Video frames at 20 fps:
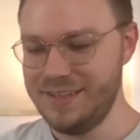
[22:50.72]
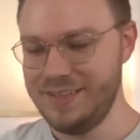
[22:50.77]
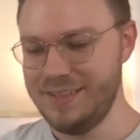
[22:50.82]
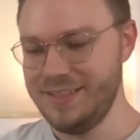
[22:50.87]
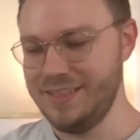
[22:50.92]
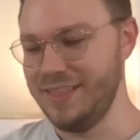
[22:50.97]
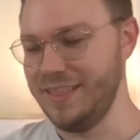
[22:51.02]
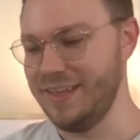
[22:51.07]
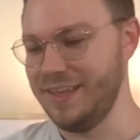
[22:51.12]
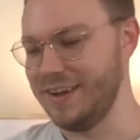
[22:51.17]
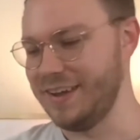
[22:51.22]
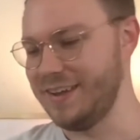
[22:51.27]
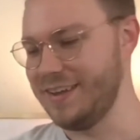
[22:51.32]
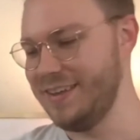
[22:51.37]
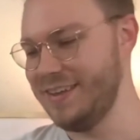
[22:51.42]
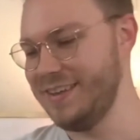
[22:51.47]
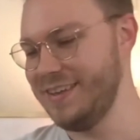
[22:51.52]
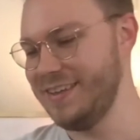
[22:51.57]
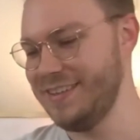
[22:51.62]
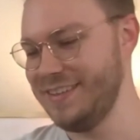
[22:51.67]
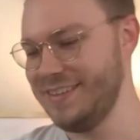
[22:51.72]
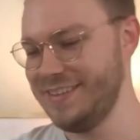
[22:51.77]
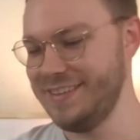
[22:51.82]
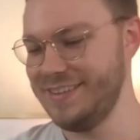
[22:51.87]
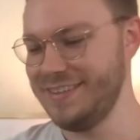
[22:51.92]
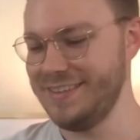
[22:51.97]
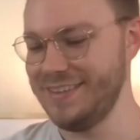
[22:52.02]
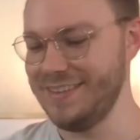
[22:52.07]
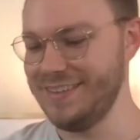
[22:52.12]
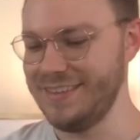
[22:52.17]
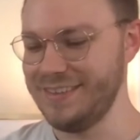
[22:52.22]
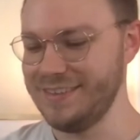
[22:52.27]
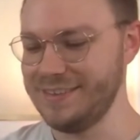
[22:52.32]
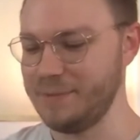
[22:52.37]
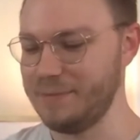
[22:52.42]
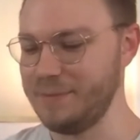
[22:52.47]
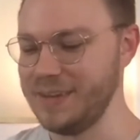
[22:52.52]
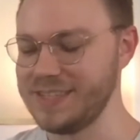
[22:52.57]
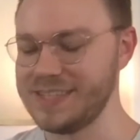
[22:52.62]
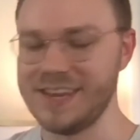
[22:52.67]
Look,
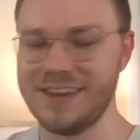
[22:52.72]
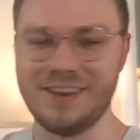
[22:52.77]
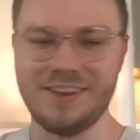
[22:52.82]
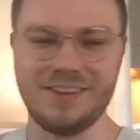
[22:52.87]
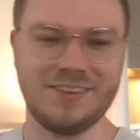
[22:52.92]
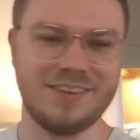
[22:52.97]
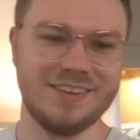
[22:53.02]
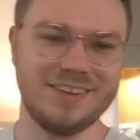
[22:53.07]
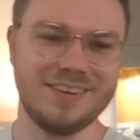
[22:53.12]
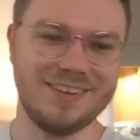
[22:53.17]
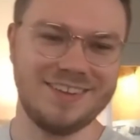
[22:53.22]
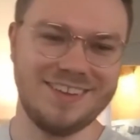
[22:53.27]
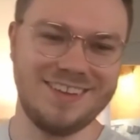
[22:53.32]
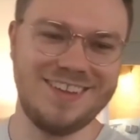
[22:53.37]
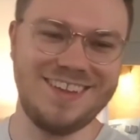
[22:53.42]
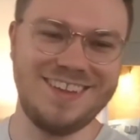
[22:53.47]
somebody's got to do it.